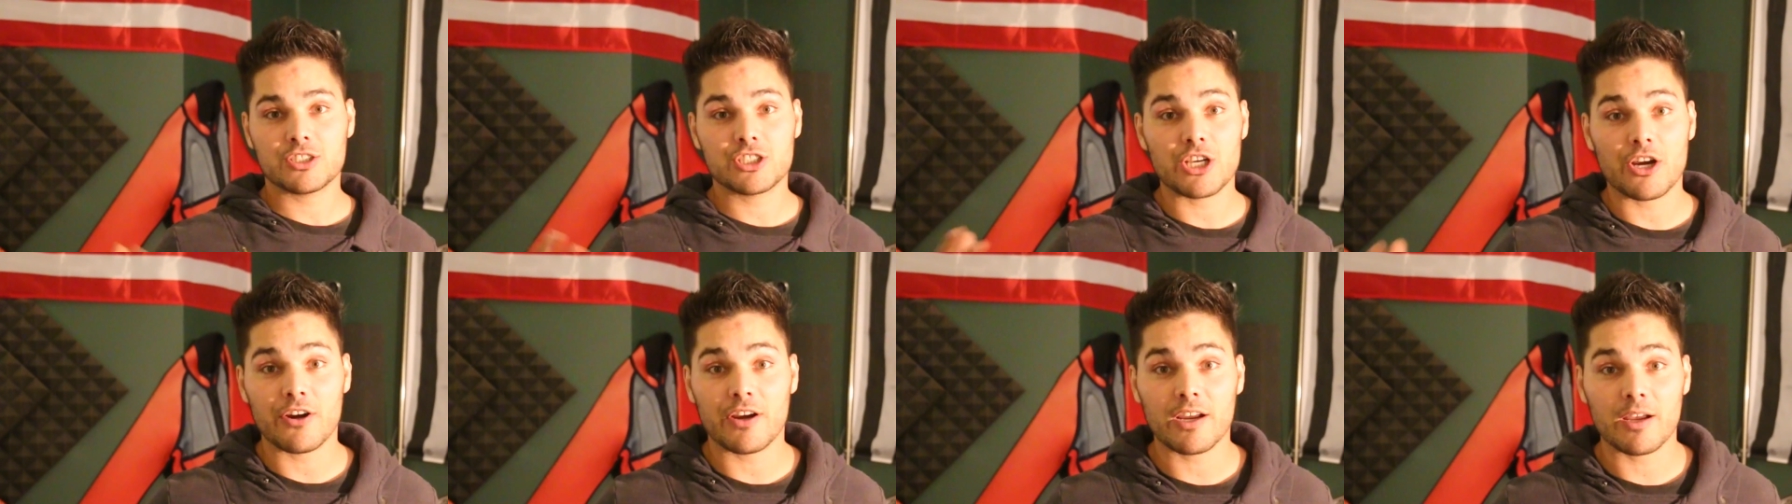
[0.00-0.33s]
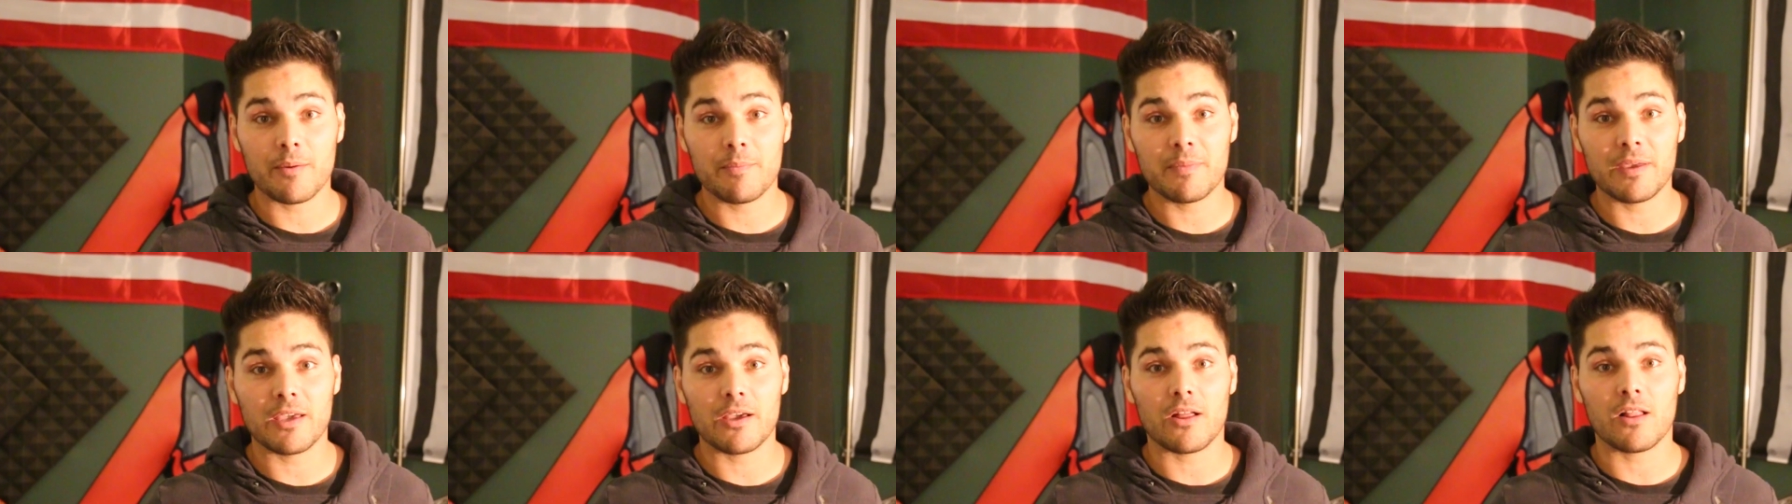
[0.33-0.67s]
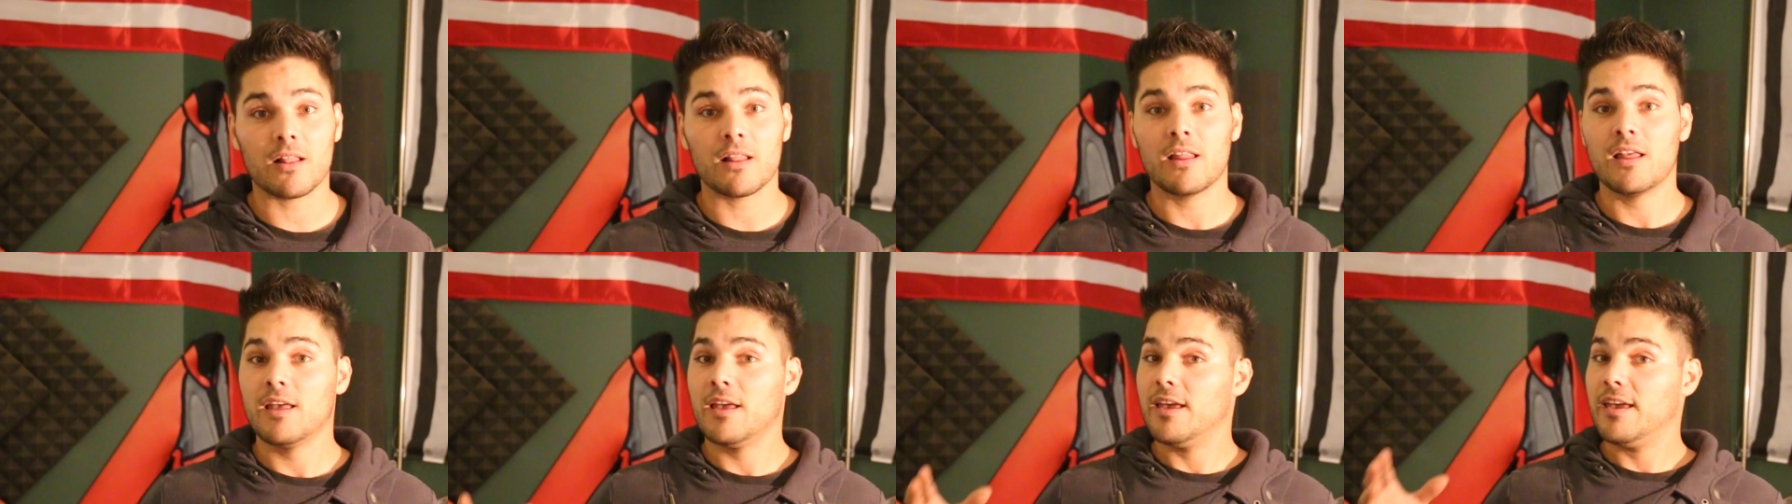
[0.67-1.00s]
sharing a
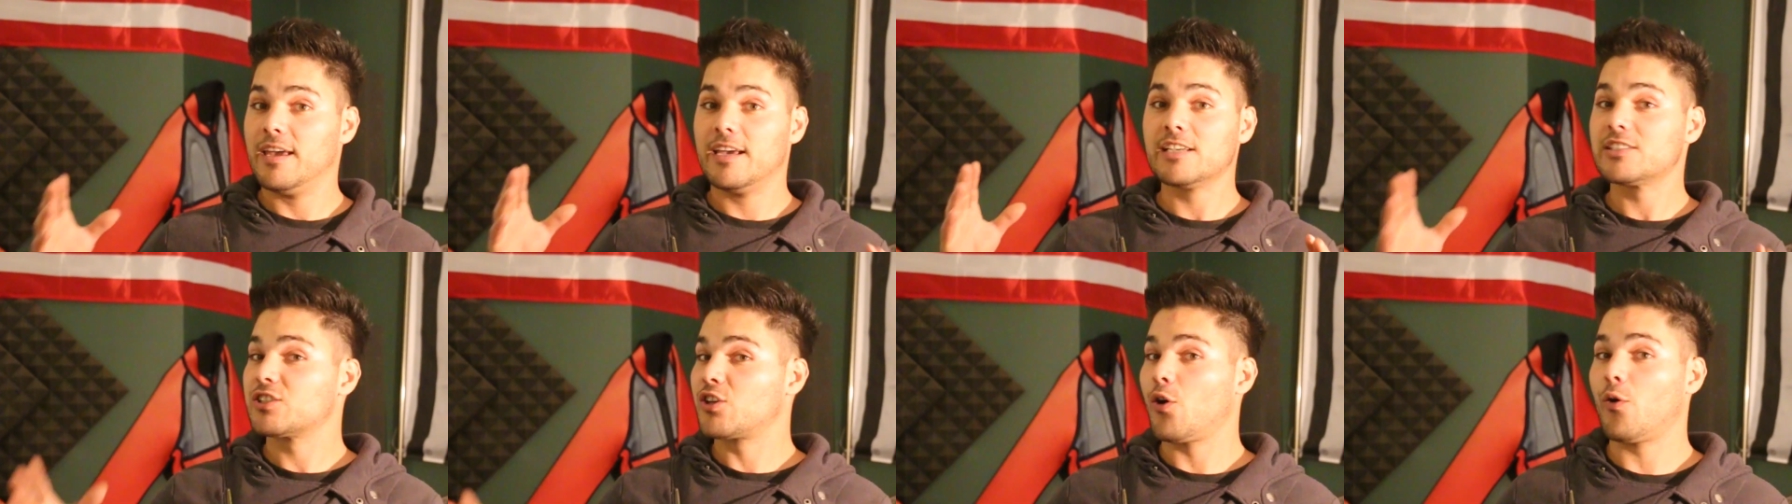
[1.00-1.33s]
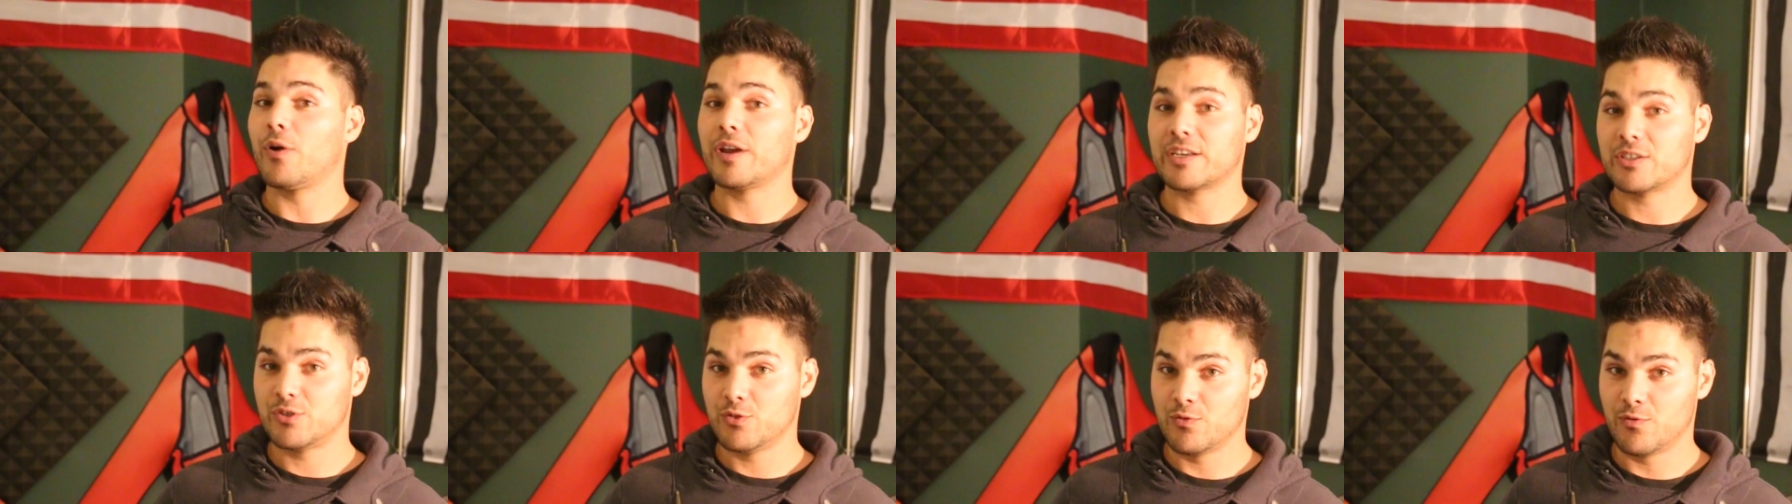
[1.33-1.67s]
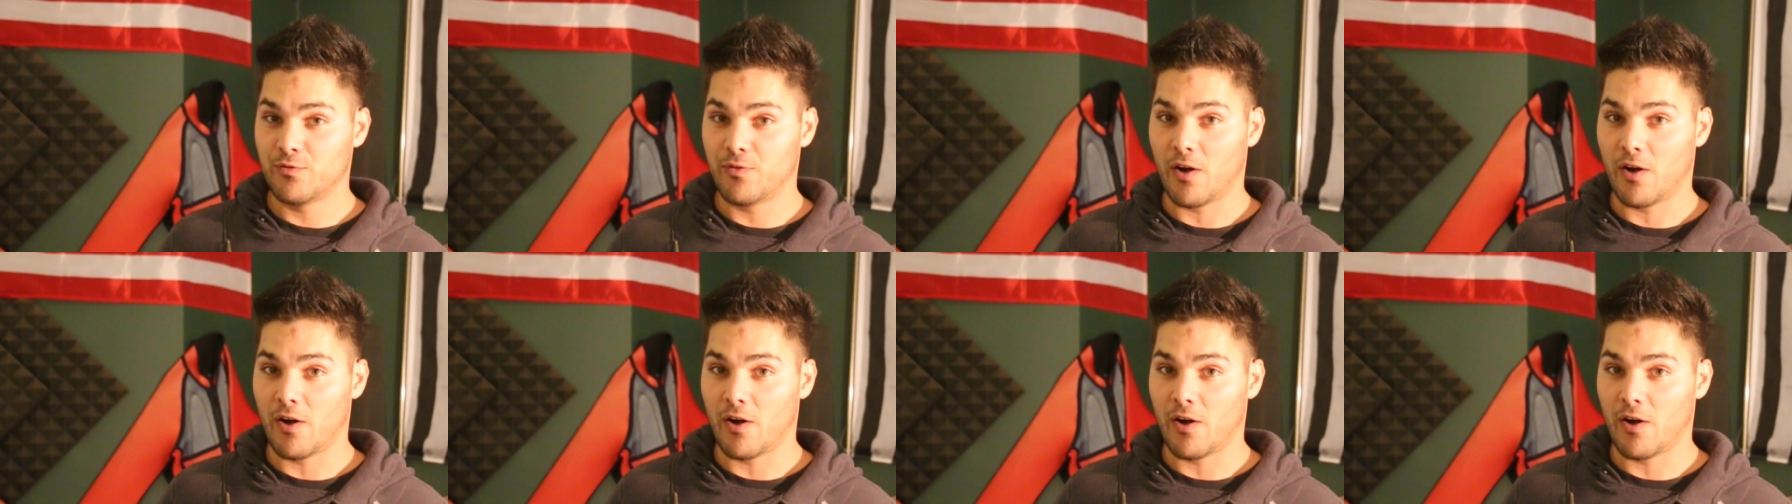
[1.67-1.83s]
meal, is going too